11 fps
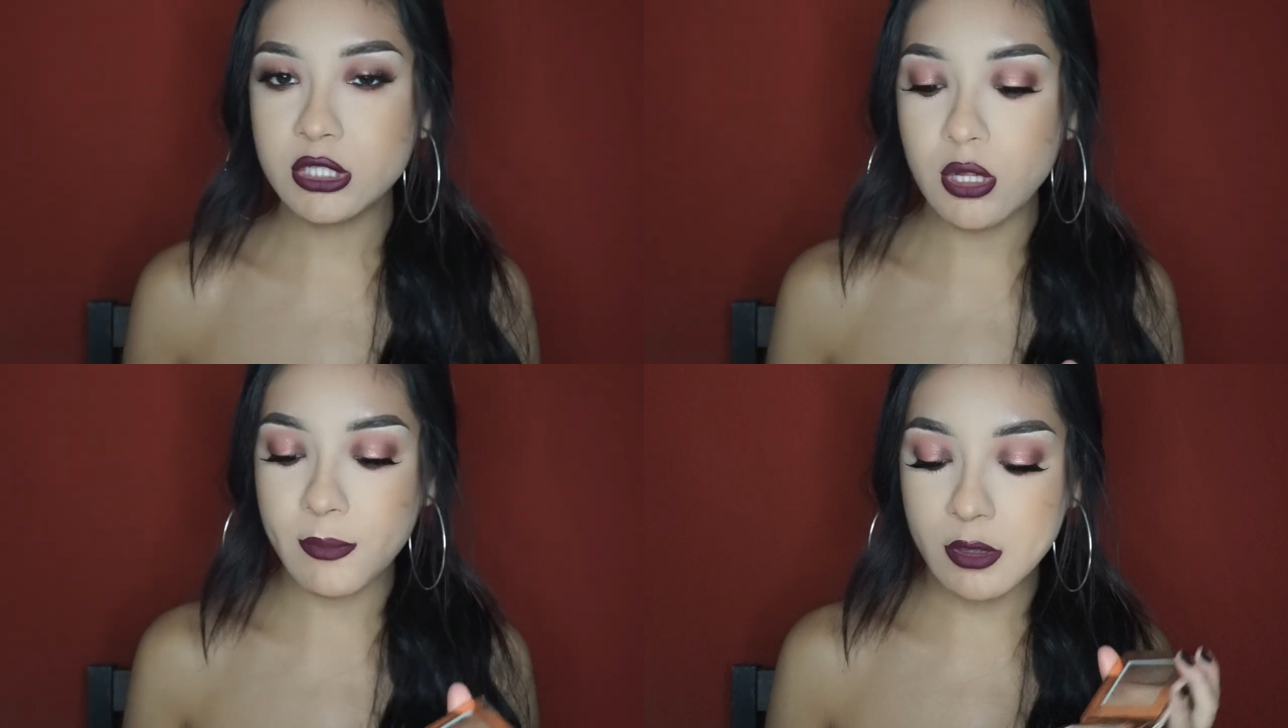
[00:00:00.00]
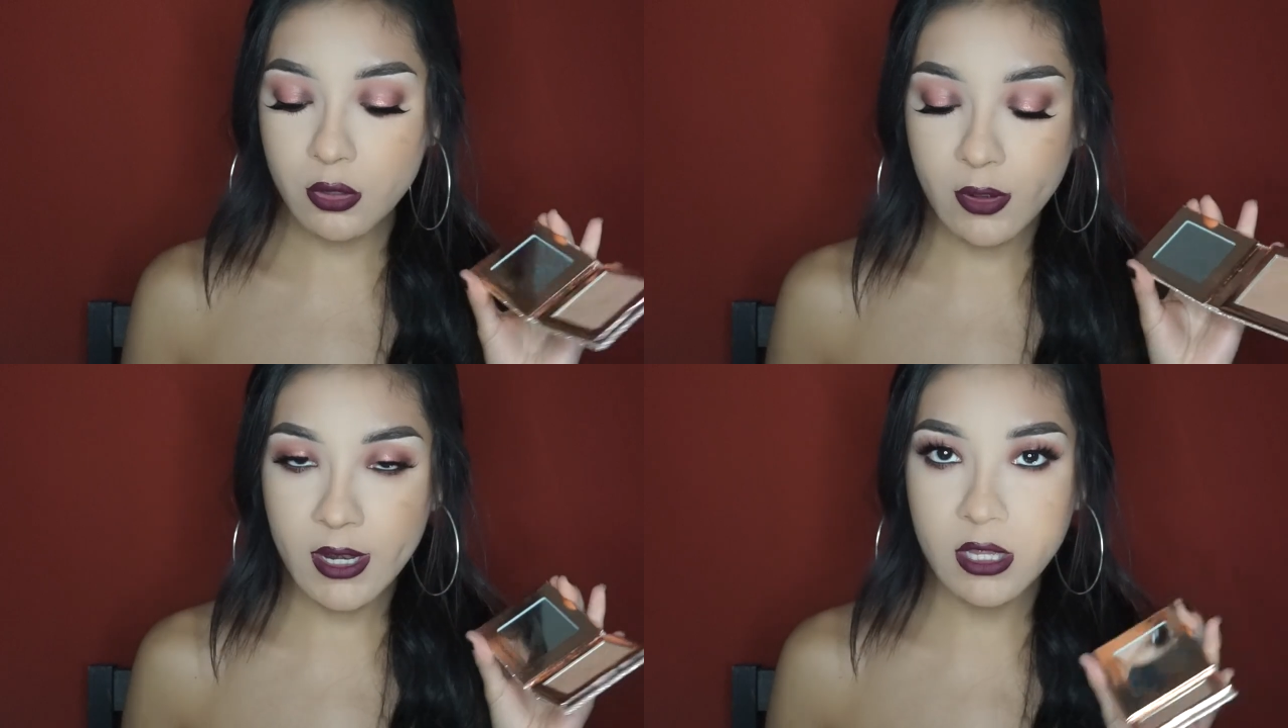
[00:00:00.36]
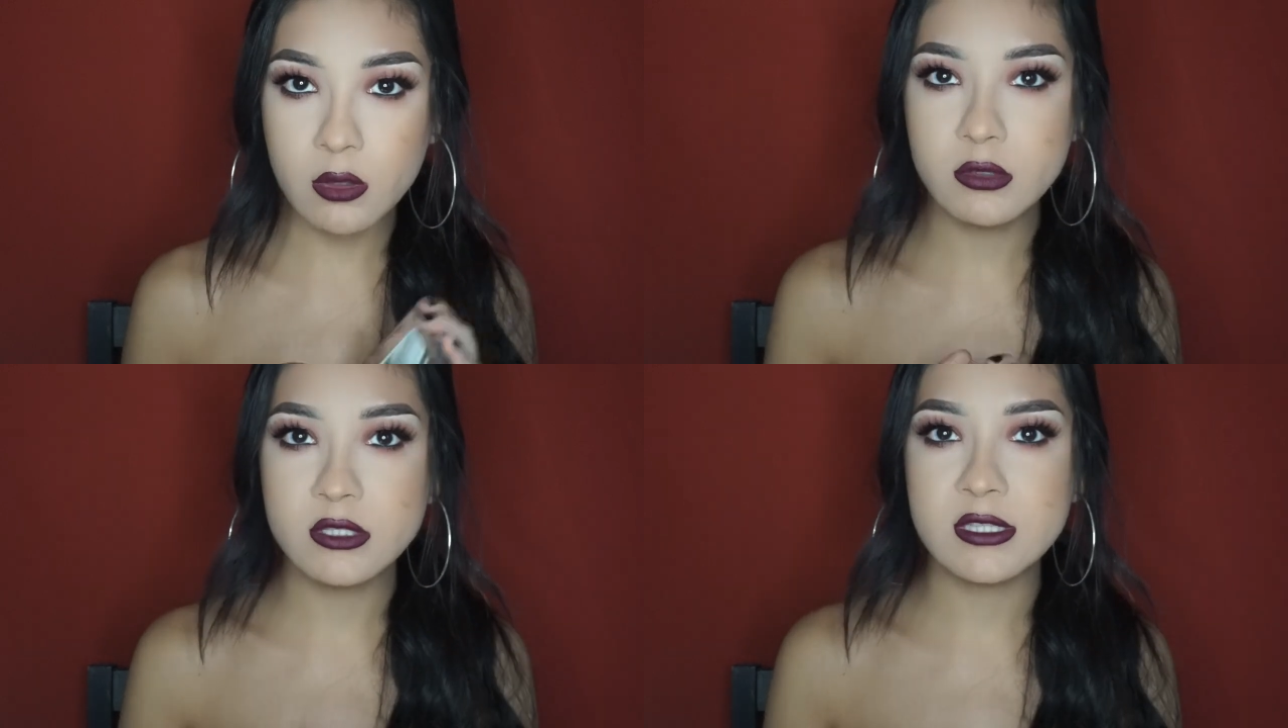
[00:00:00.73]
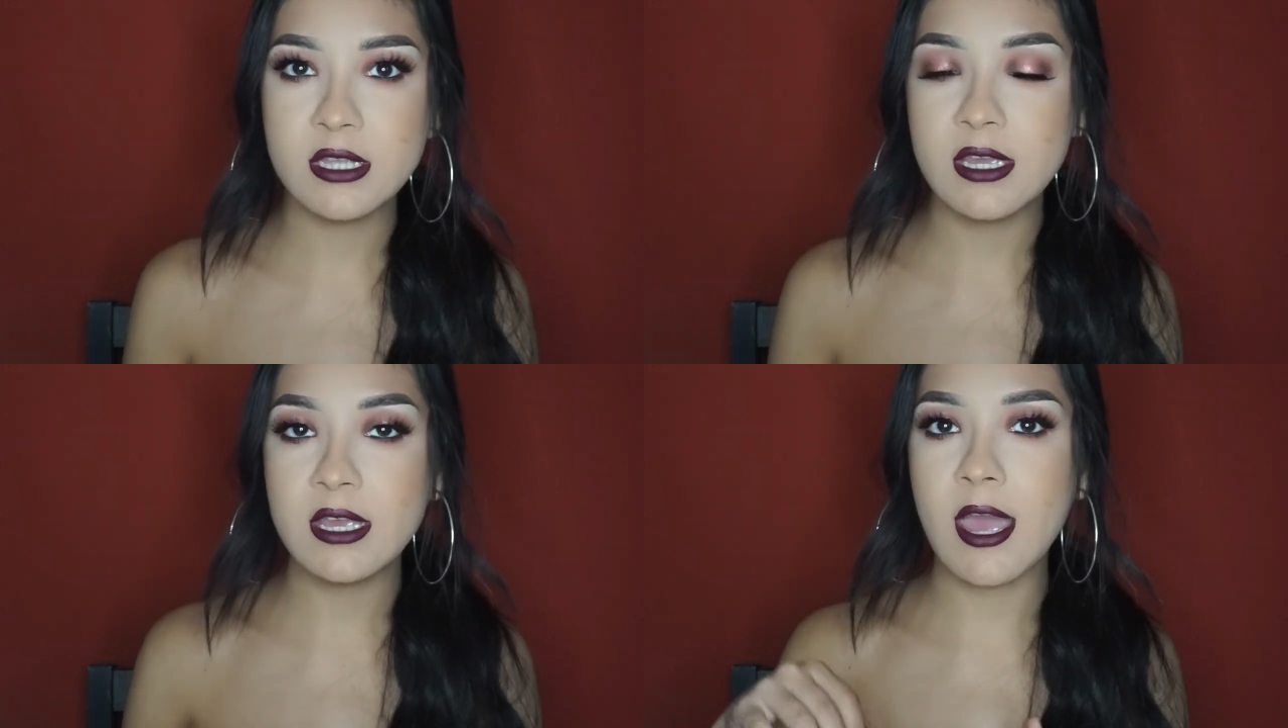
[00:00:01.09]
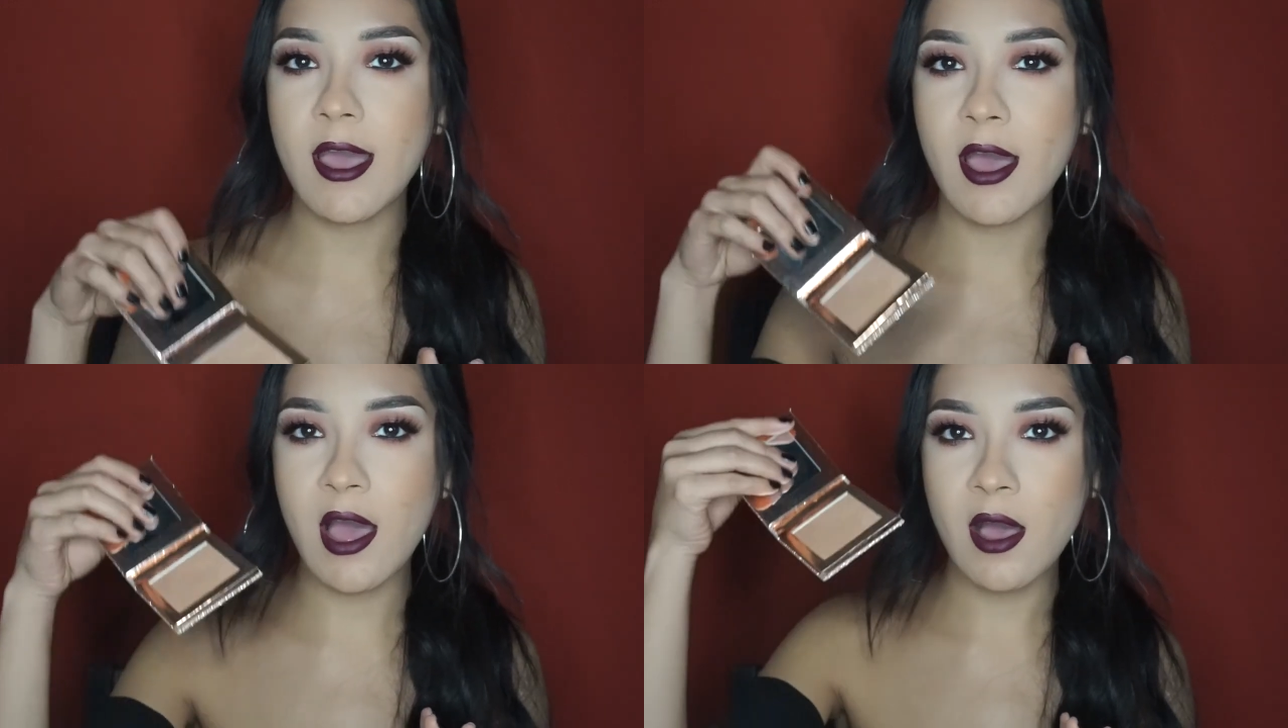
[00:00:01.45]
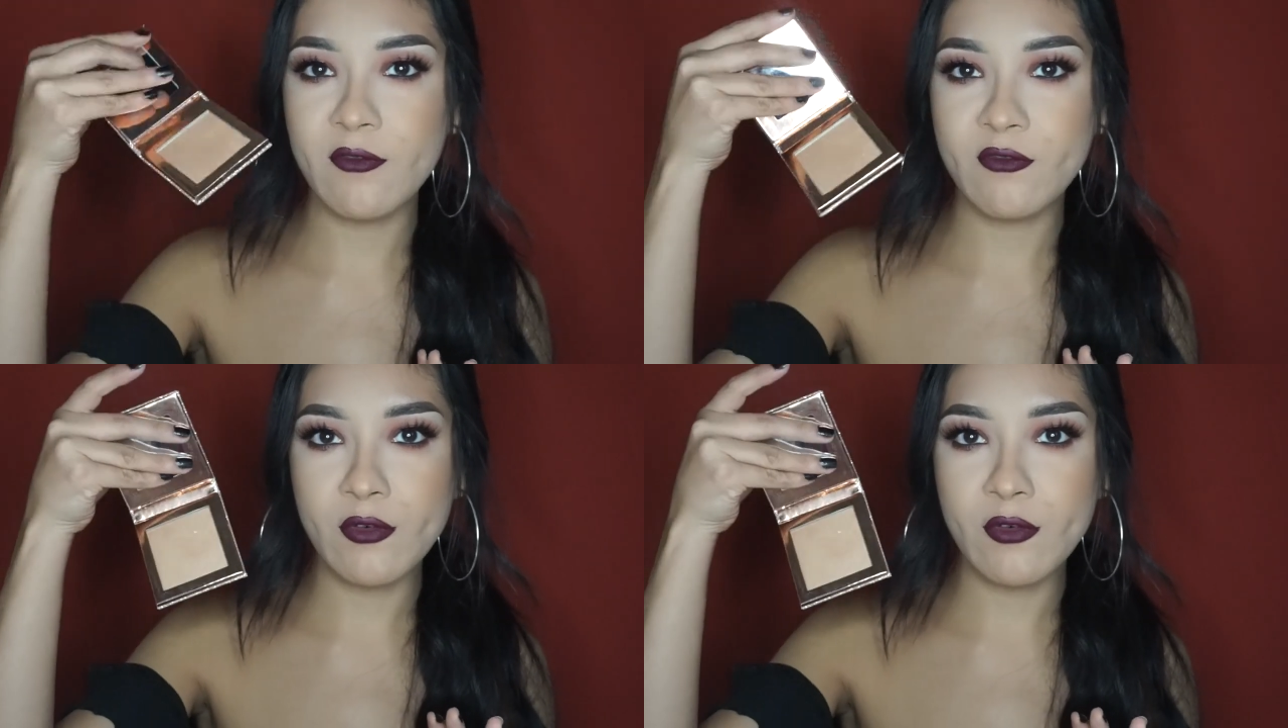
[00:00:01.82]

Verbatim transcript: So I'm going to go ahead and use the uh,